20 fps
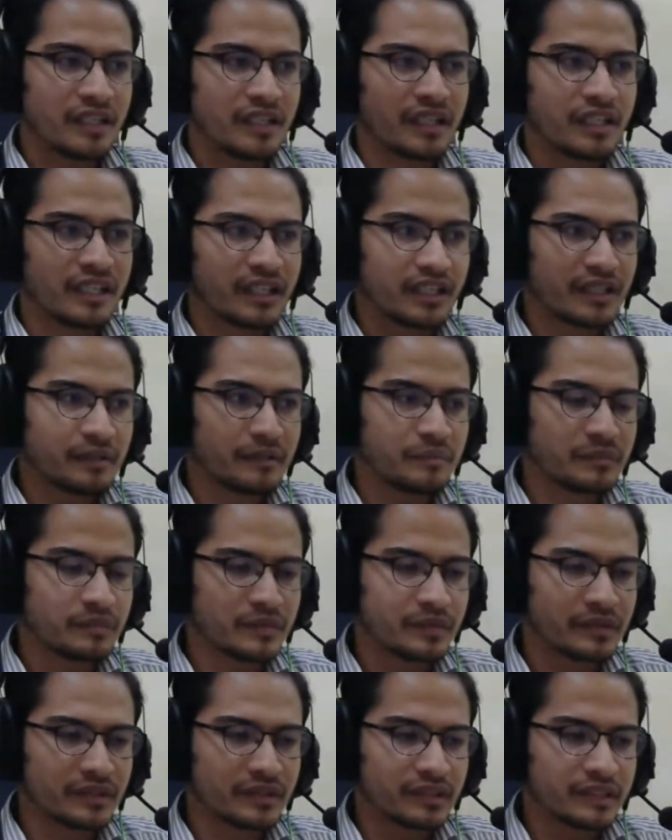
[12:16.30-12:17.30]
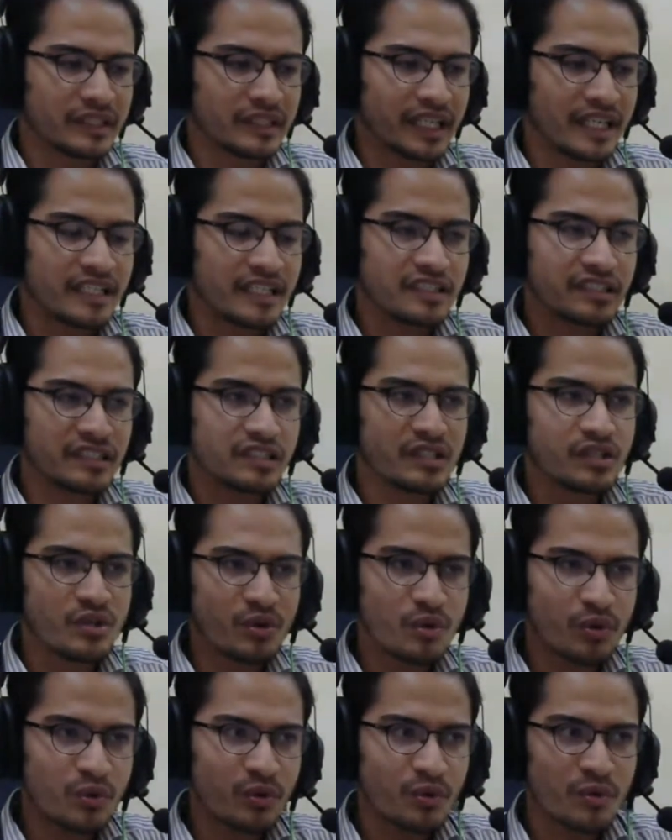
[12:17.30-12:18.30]
um, there is
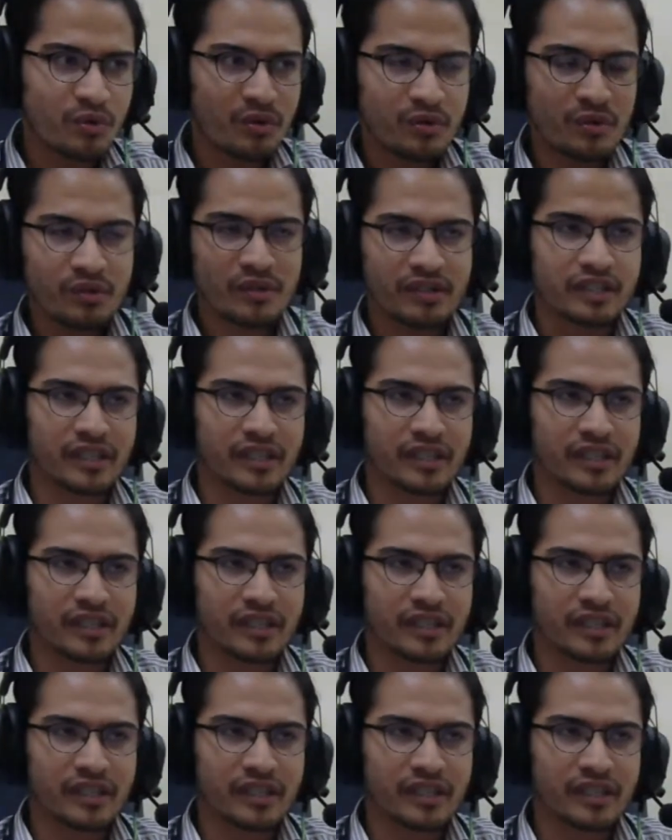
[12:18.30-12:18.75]
no